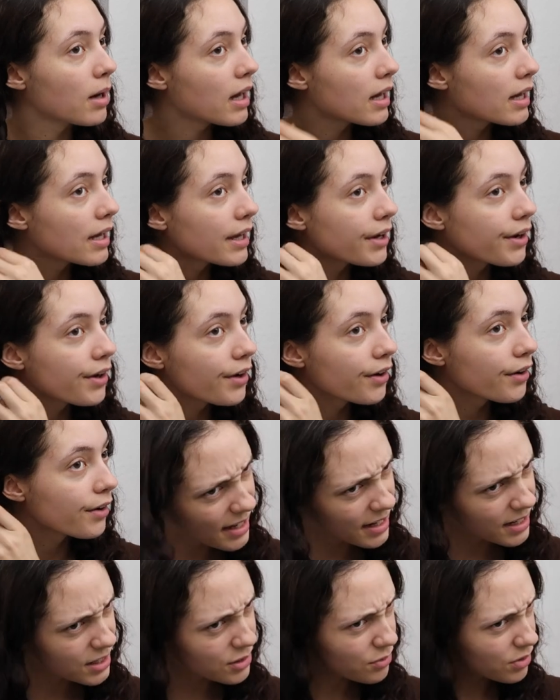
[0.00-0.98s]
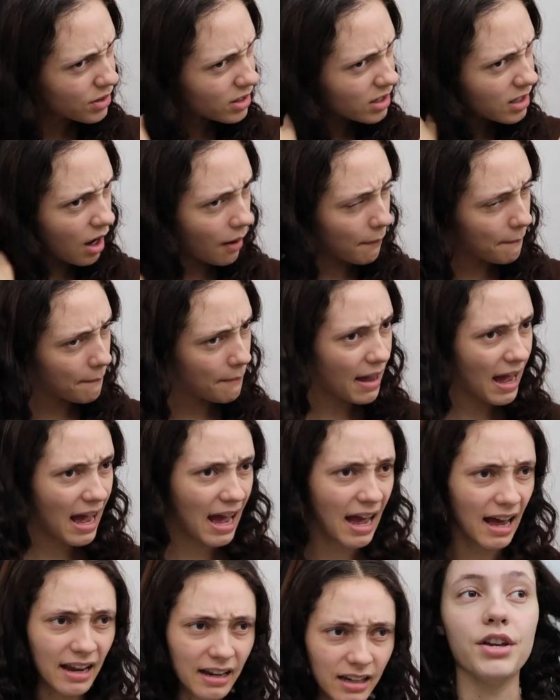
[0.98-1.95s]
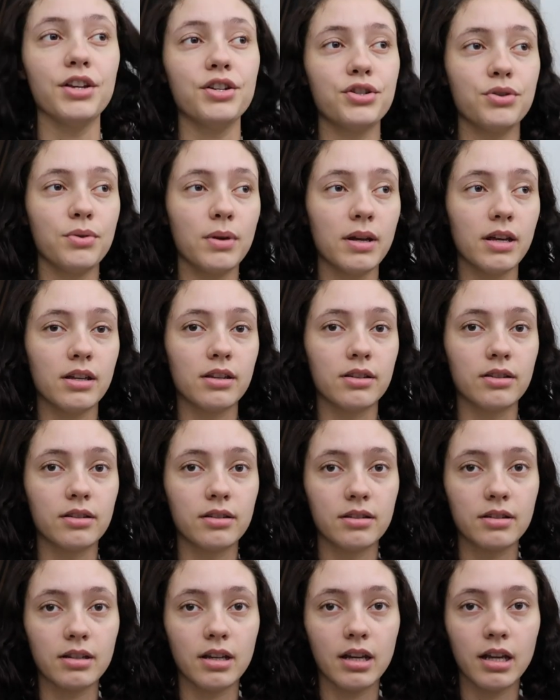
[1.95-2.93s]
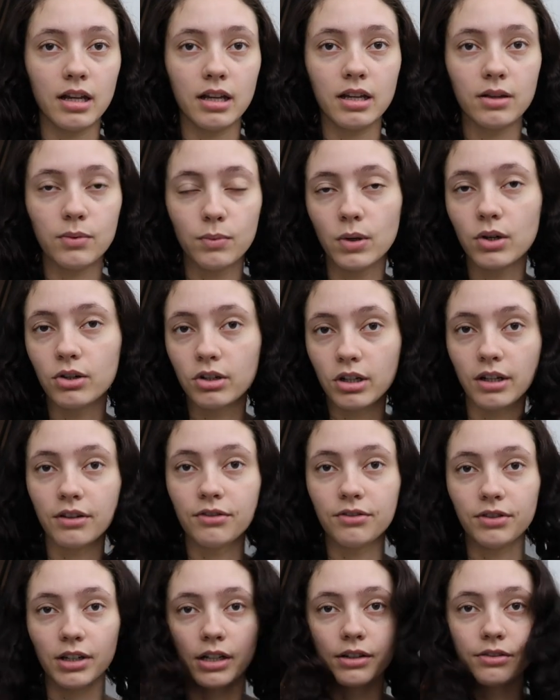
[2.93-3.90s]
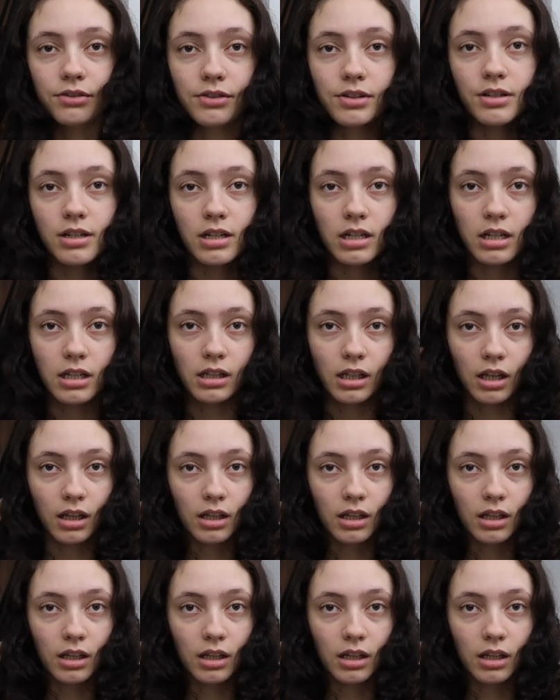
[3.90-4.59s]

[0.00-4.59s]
my hair. It's really not bad. The issue is it will get very frizzy in